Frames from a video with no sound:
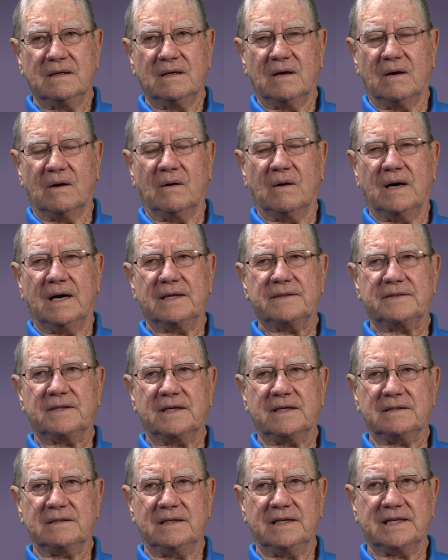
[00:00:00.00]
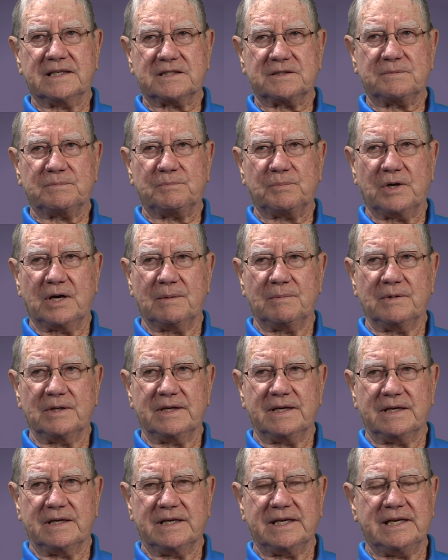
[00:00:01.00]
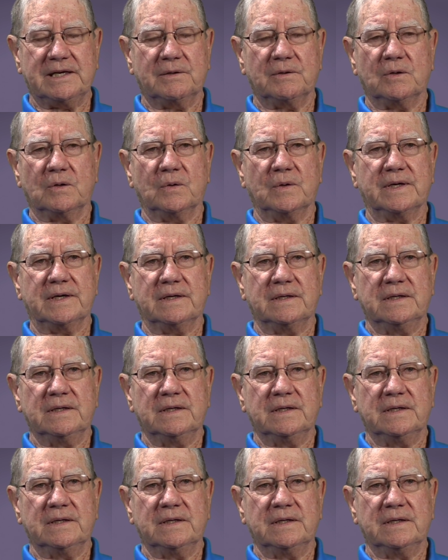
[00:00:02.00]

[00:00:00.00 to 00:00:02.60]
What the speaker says: Oh, I think Nick's probably a hero